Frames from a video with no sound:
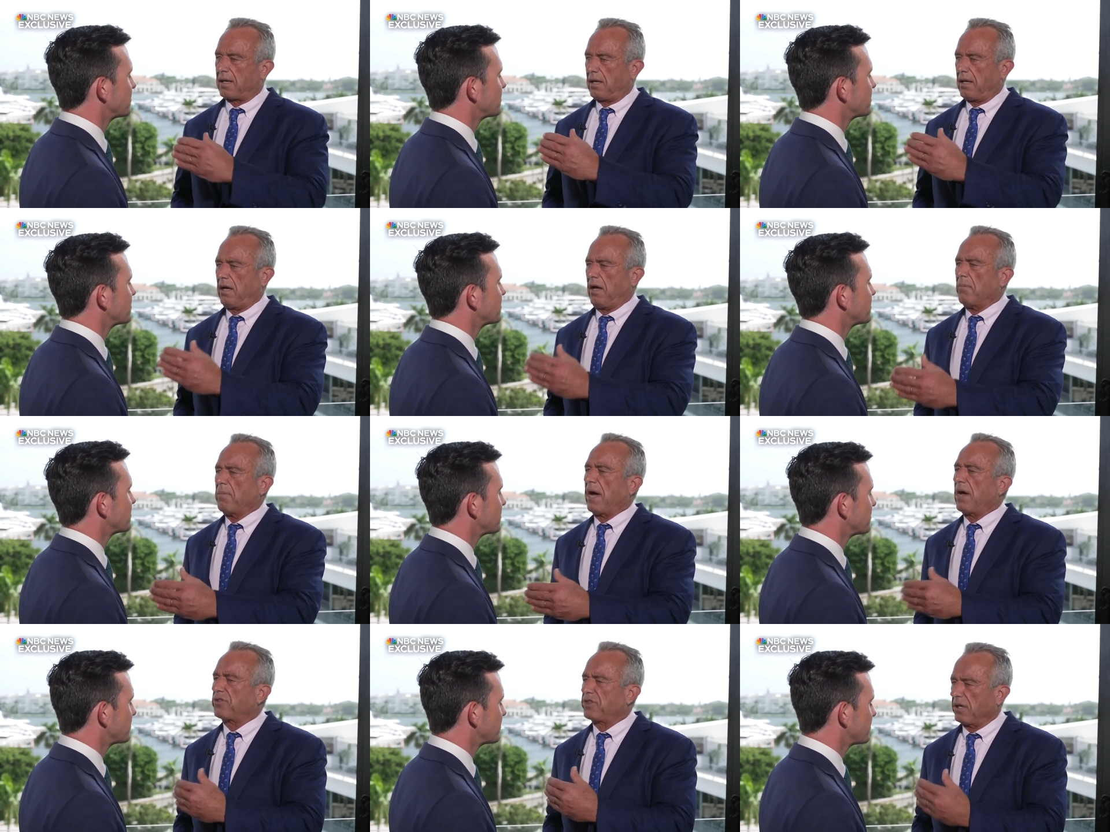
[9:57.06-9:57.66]

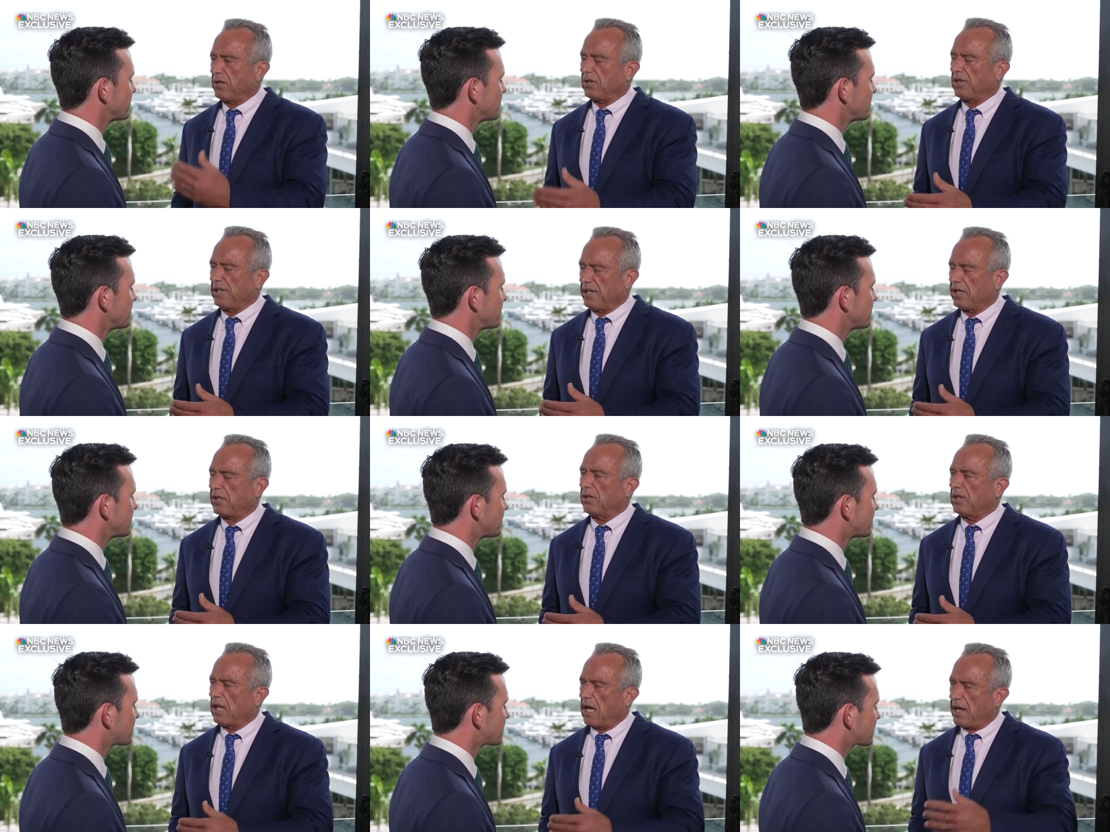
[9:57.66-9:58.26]
Speaker 1: about their
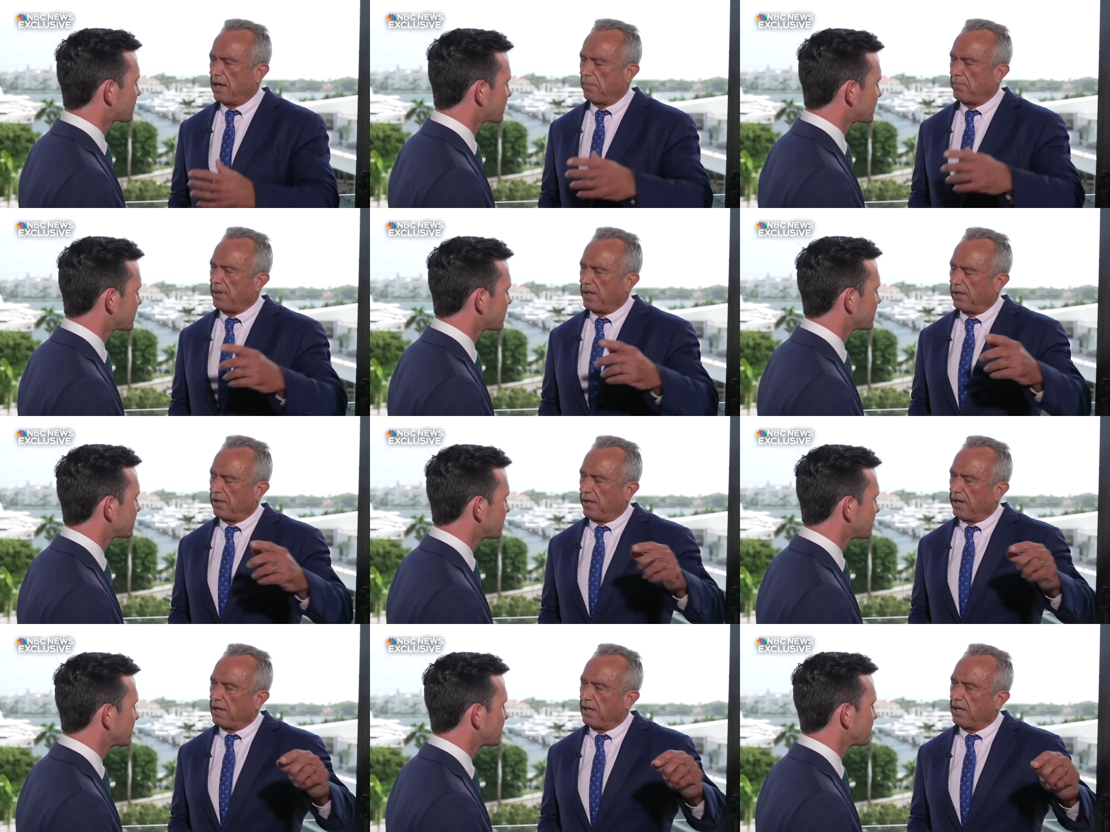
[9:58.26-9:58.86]
legal
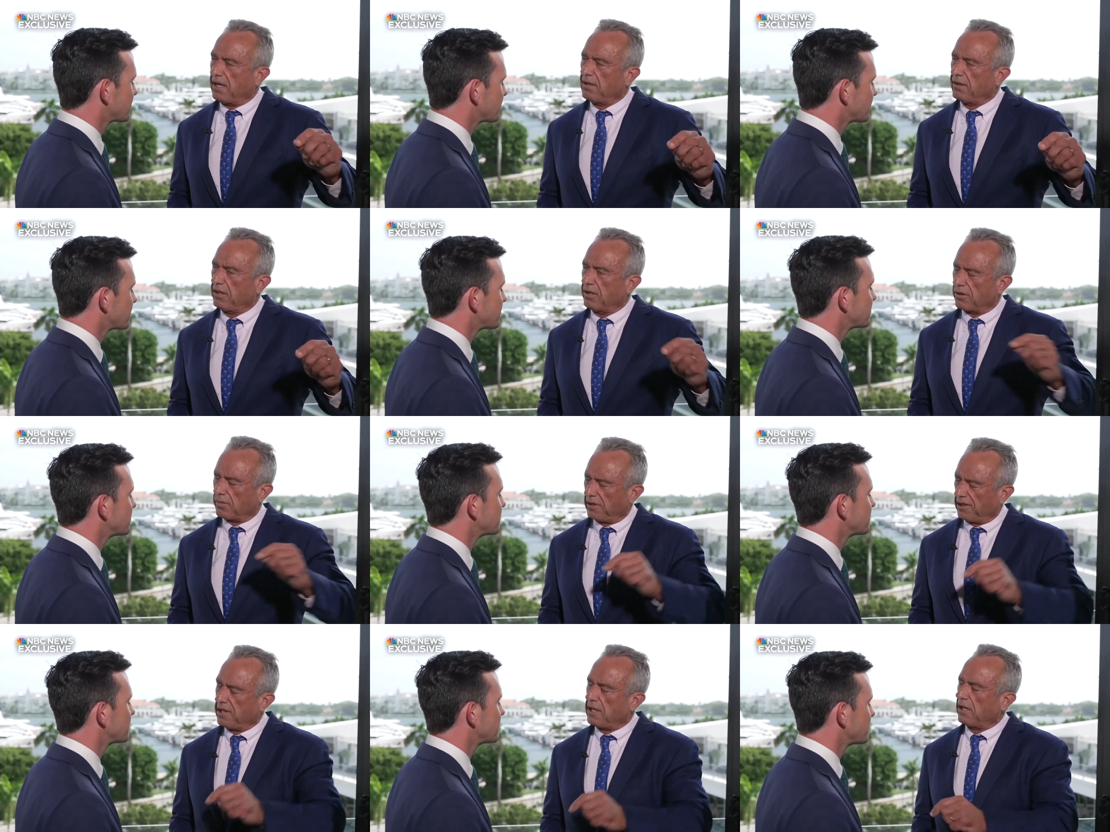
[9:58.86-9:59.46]
liability, their
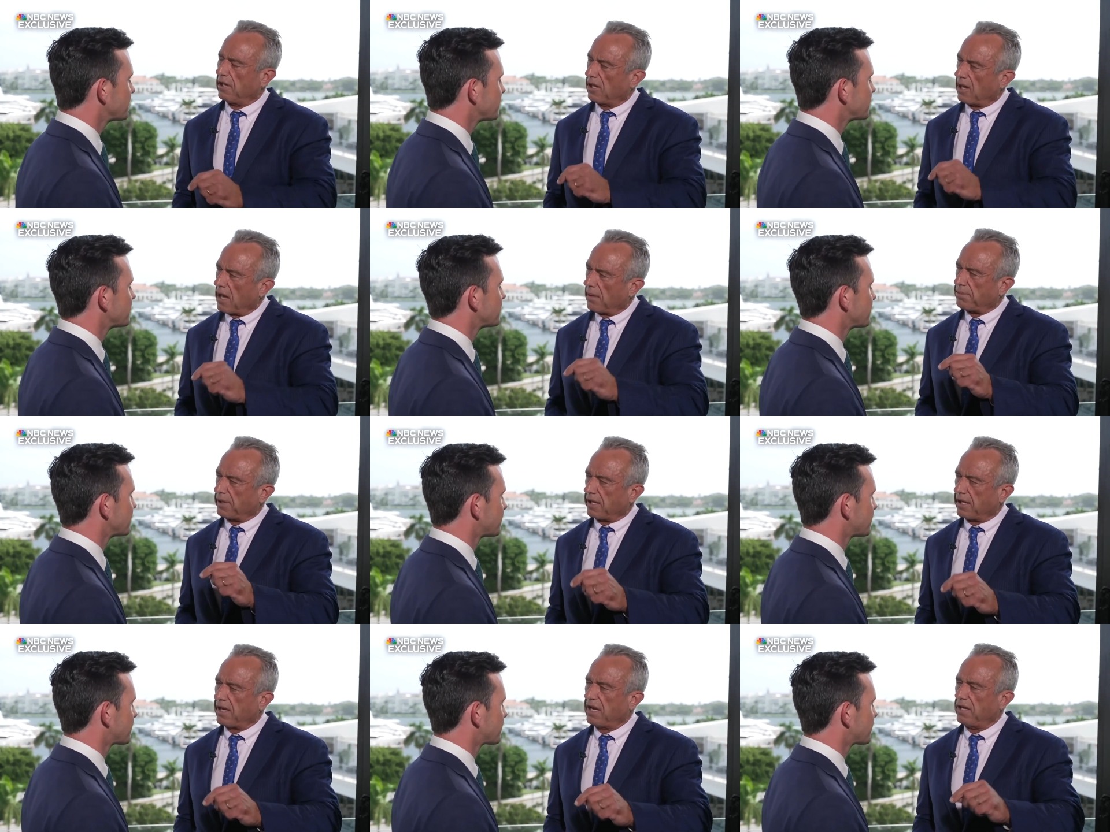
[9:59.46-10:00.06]
legal
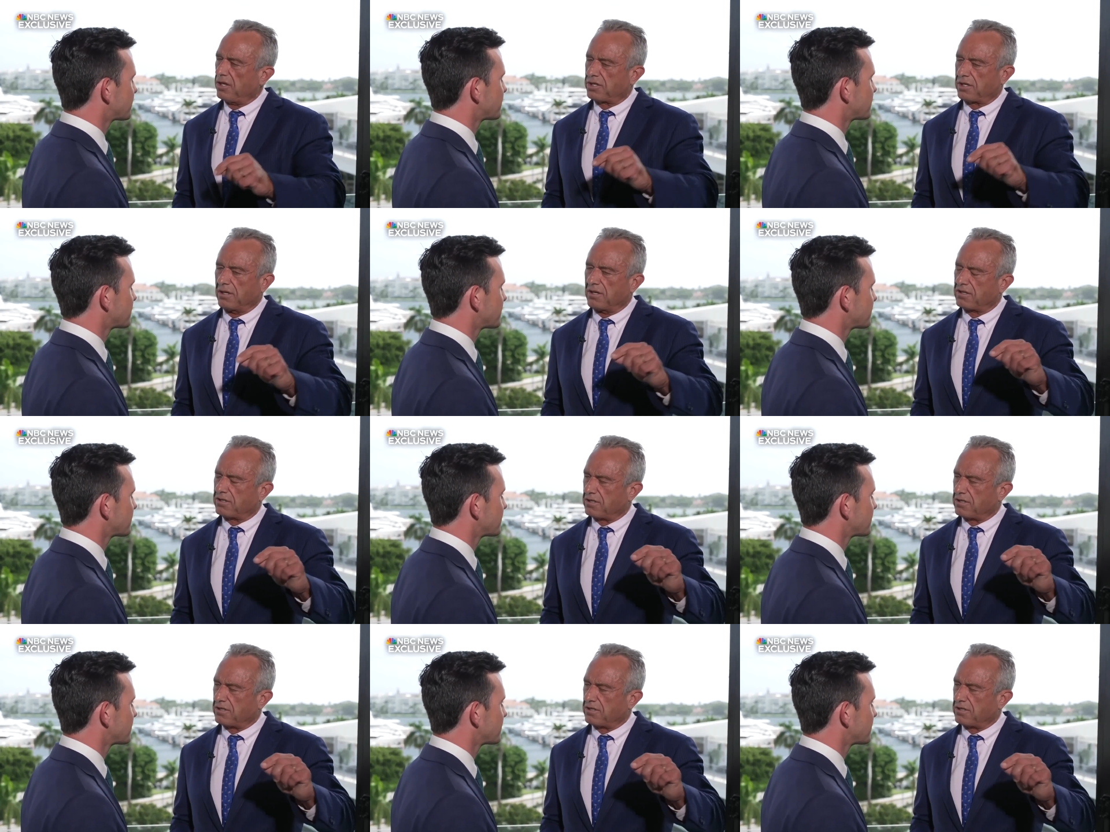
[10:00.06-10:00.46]
obligation